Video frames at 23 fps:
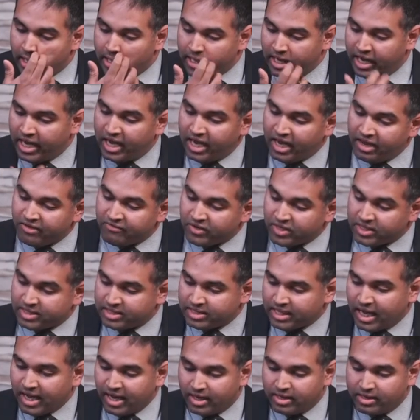He even
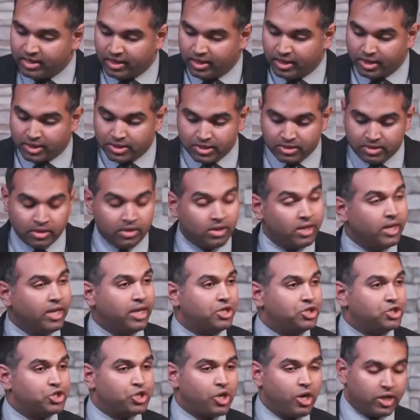said this
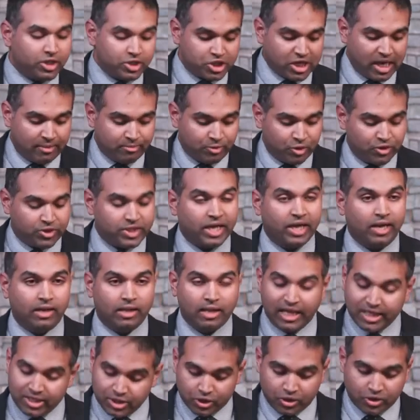in John chapter 10.
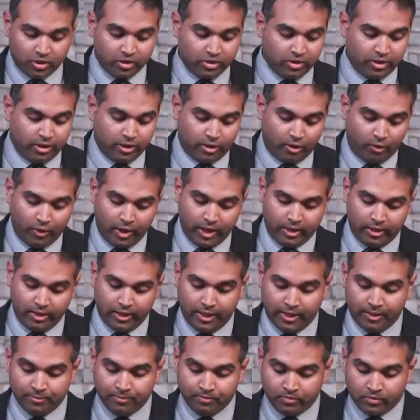Let's turn there
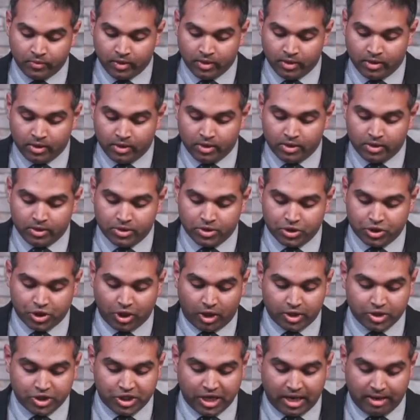quickly.
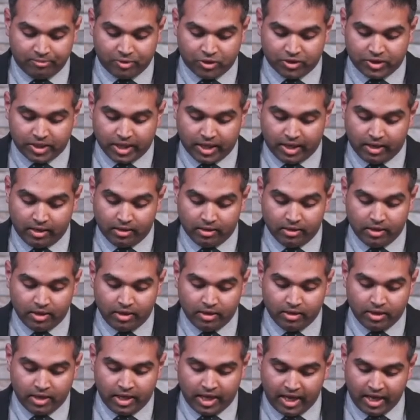John chapter 10.
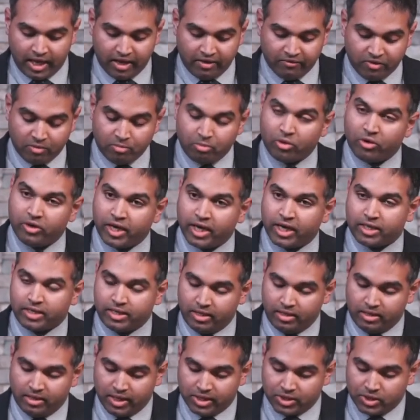He even
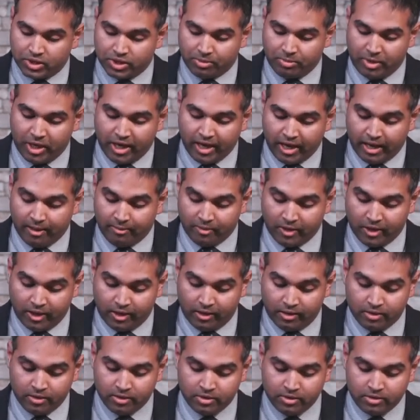predicted this to be happening,
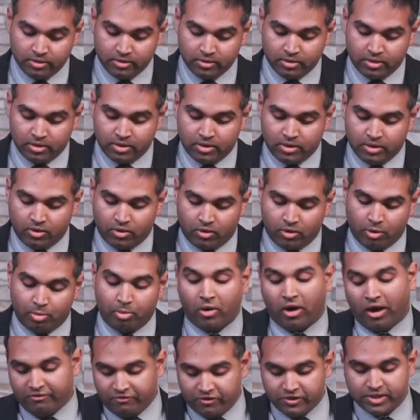or
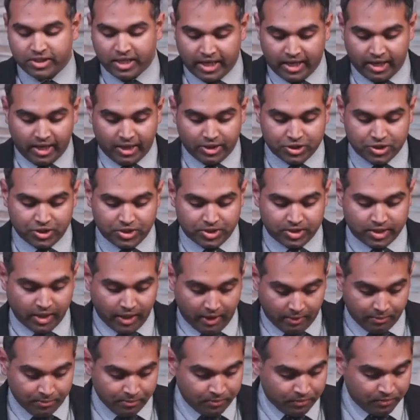prophesied, I should say.
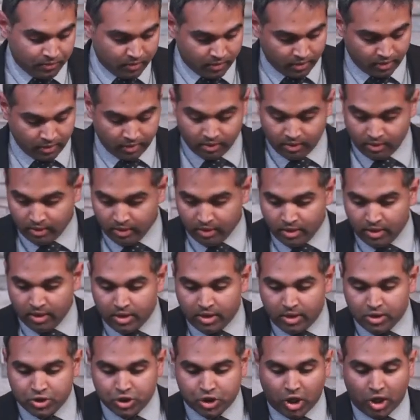
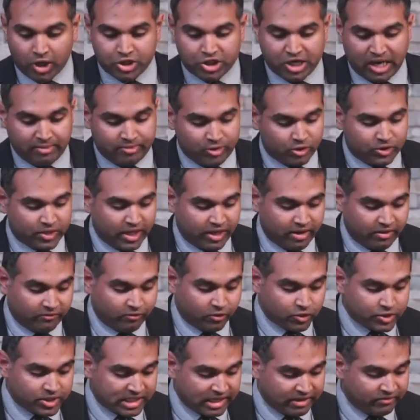John chapter 10,
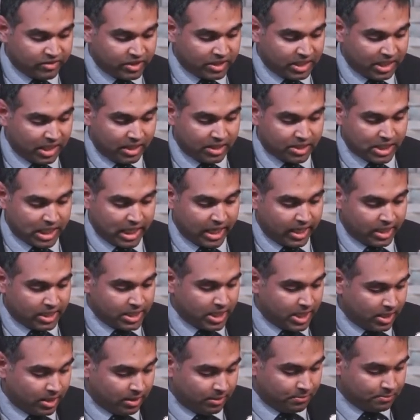verse 17 to
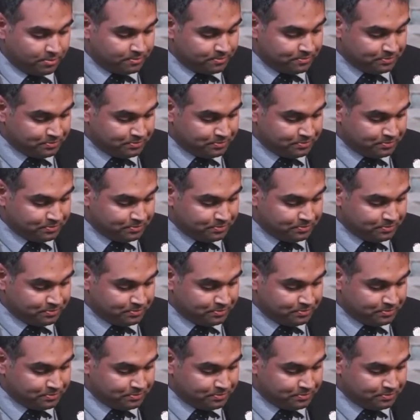18.